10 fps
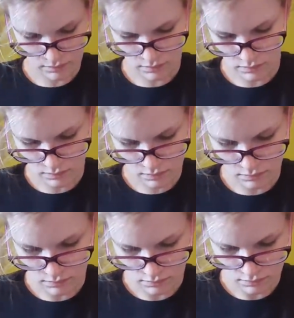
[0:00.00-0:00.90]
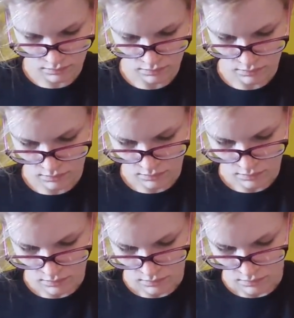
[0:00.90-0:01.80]
thread this yarn.
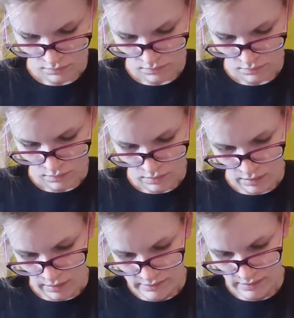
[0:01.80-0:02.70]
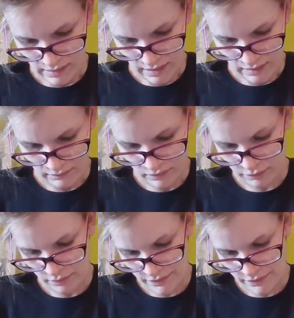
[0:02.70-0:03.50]
Yeah. Said I can't even